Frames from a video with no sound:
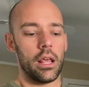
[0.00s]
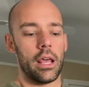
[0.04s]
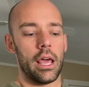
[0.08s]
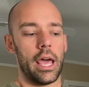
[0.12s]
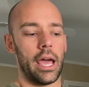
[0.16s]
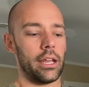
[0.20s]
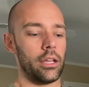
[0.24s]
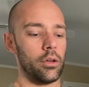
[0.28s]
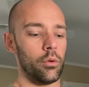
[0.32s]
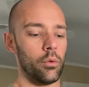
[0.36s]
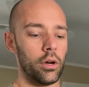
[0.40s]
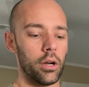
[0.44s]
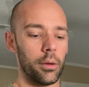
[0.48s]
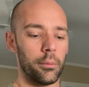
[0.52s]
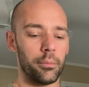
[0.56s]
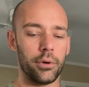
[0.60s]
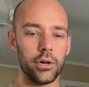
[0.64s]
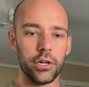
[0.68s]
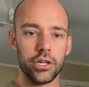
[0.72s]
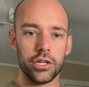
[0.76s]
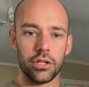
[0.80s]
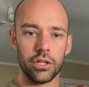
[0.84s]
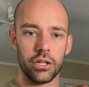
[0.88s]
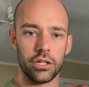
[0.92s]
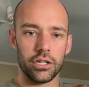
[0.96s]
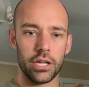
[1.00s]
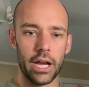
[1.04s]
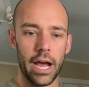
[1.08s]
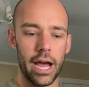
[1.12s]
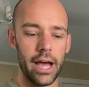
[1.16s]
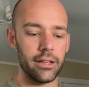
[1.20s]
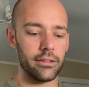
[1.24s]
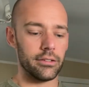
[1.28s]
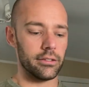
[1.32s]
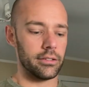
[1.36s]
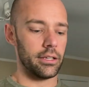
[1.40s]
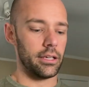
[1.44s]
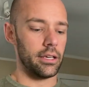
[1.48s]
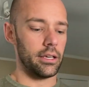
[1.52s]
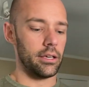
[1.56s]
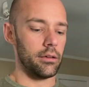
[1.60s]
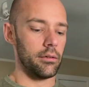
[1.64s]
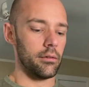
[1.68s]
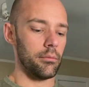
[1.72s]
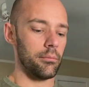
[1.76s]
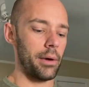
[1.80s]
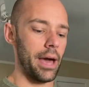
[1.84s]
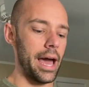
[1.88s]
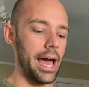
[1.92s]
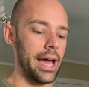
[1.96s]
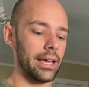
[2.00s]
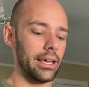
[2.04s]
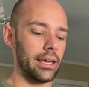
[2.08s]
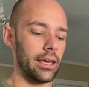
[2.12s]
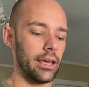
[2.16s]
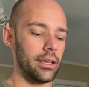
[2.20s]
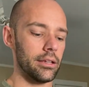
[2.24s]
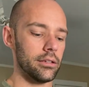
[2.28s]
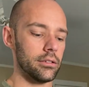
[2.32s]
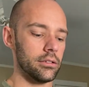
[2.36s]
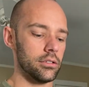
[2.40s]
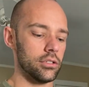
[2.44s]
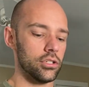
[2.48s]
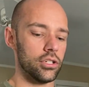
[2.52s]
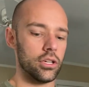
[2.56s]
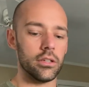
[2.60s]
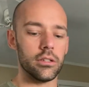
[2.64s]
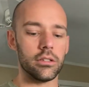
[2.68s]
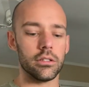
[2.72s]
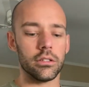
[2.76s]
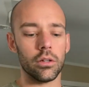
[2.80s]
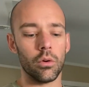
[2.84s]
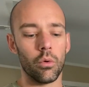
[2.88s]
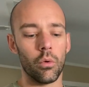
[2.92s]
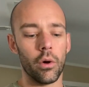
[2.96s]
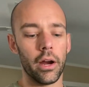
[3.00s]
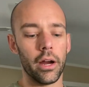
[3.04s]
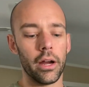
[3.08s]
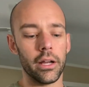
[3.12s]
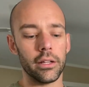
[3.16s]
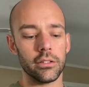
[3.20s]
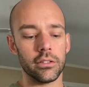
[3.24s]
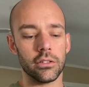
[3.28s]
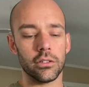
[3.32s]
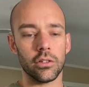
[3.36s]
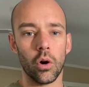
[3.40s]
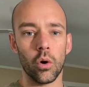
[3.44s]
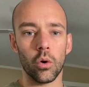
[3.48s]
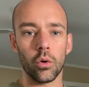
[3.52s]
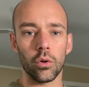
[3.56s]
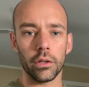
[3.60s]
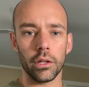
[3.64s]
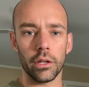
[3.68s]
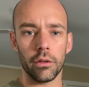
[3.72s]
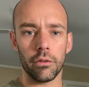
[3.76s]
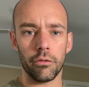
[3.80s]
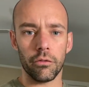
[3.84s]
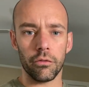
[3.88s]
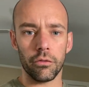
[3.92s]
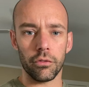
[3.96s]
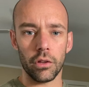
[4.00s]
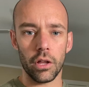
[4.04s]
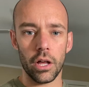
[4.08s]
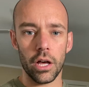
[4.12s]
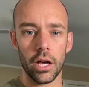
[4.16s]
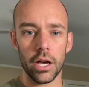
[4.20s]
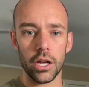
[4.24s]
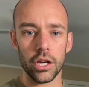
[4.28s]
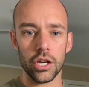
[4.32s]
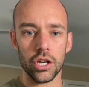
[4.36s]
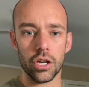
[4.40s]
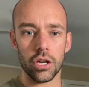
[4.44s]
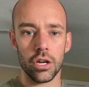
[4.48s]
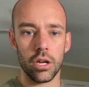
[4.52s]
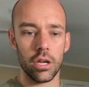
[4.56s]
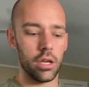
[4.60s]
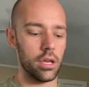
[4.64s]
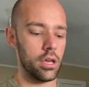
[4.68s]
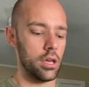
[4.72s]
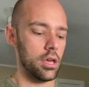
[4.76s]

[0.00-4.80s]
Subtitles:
and you want to push the chassis back in just to where it's totally flush